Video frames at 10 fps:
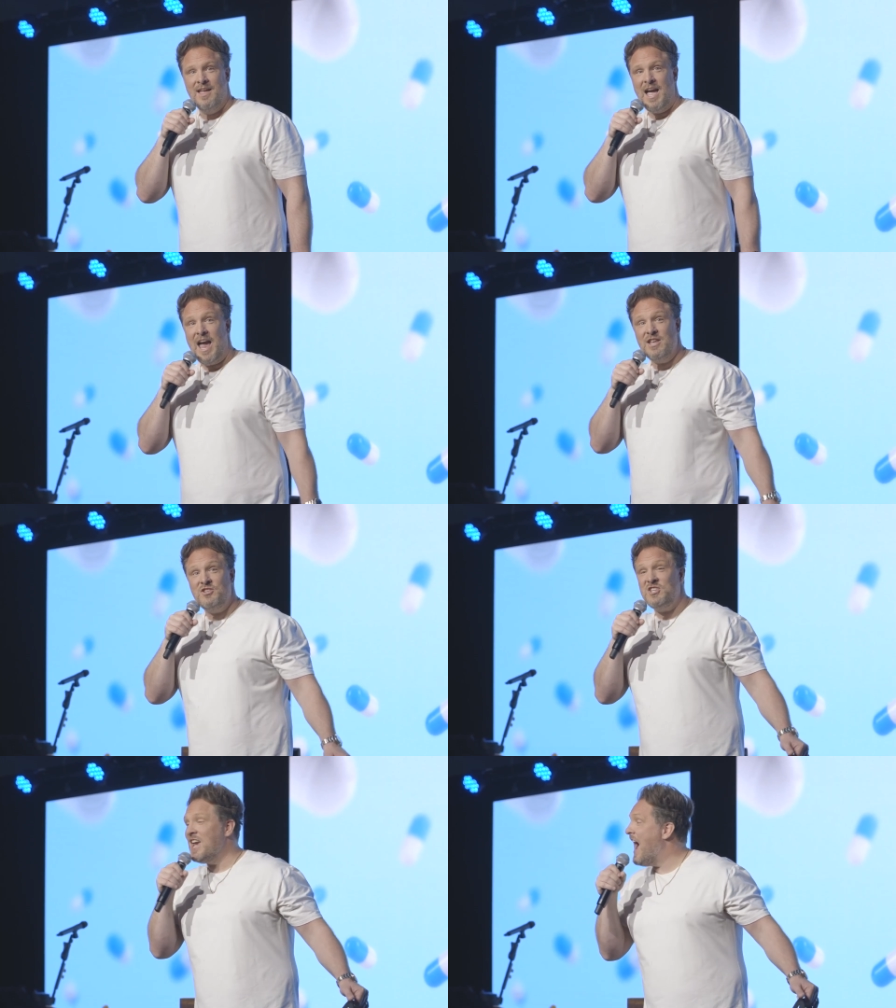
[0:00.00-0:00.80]
And
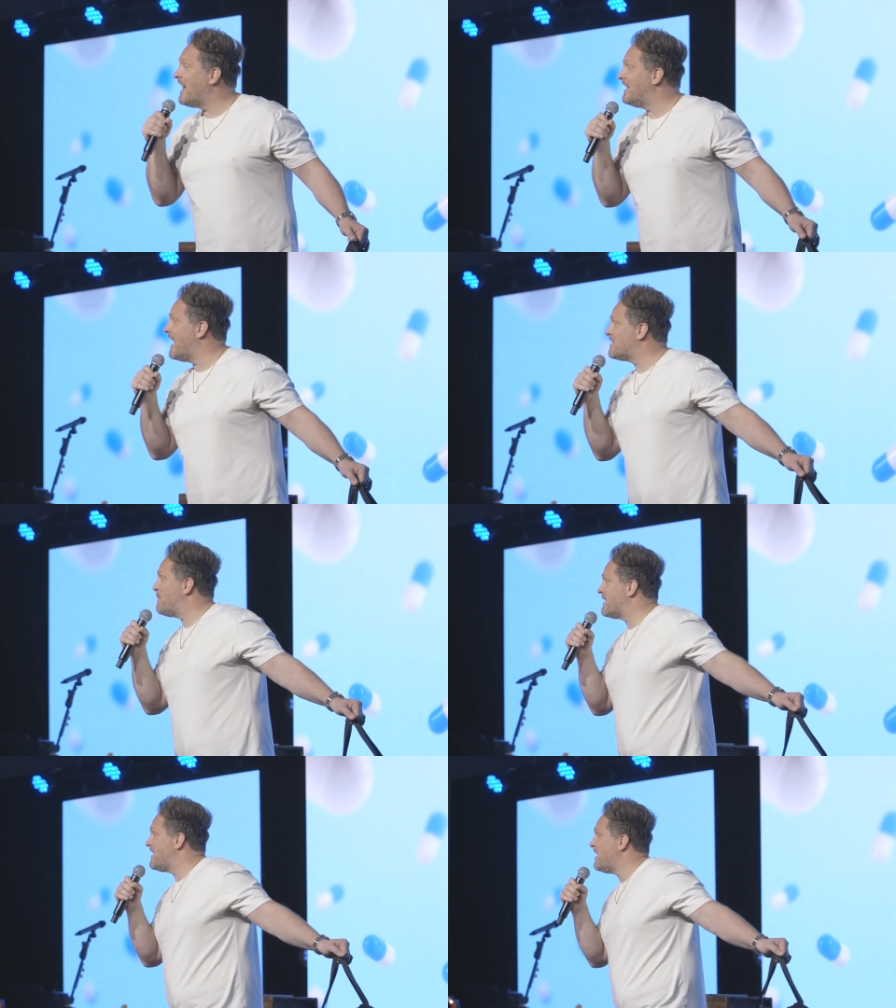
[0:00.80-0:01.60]
she had an
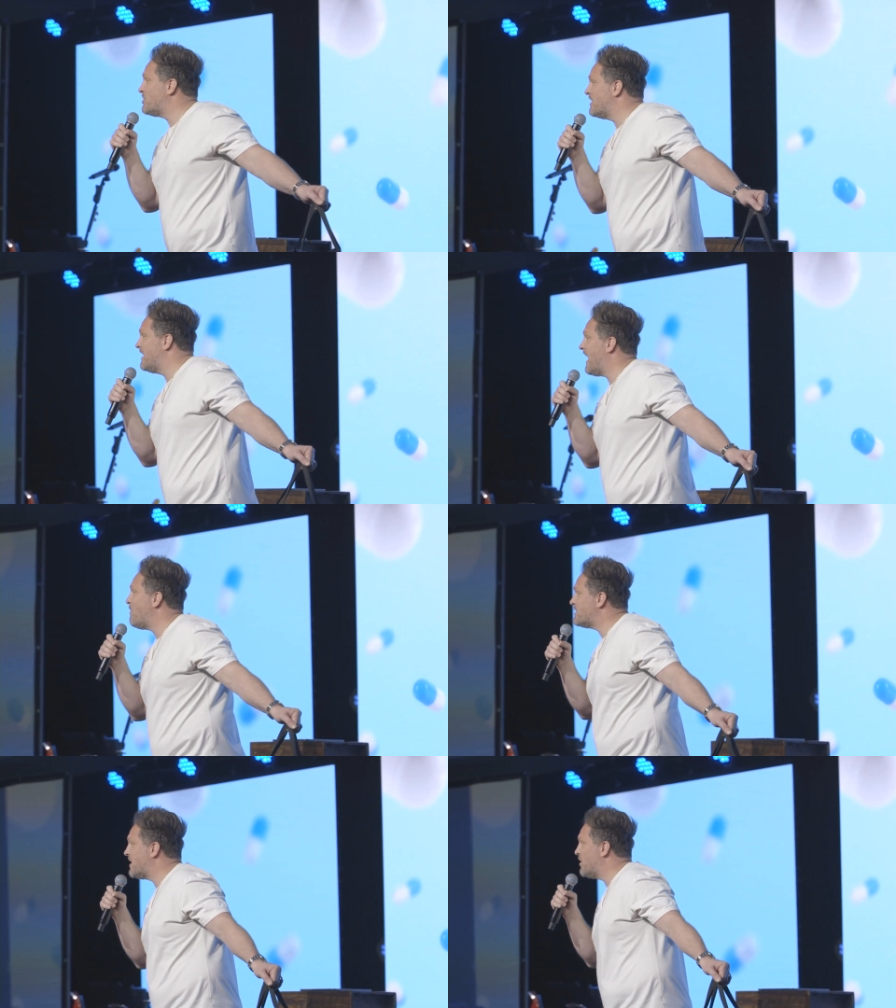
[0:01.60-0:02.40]
expectation that I was gonna